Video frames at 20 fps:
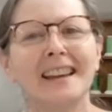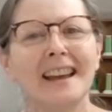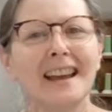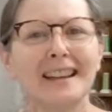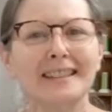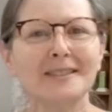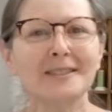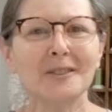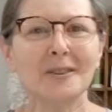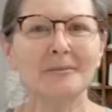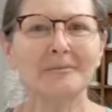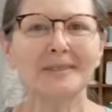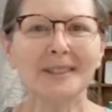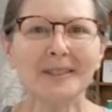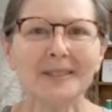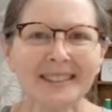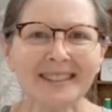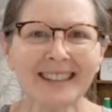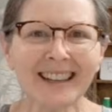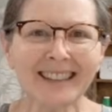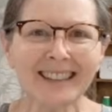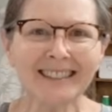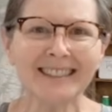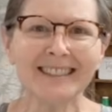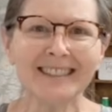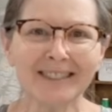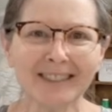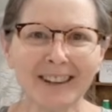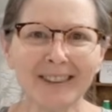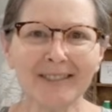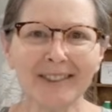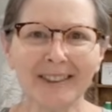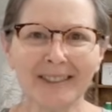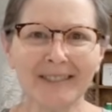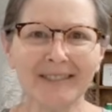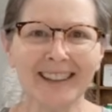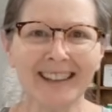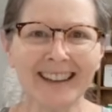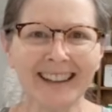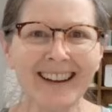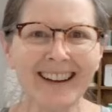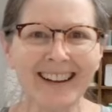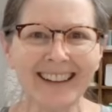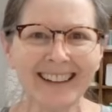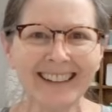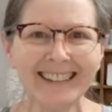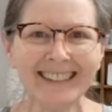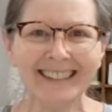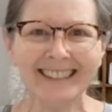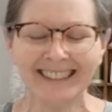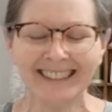And so I'm so excited to share with you what I got.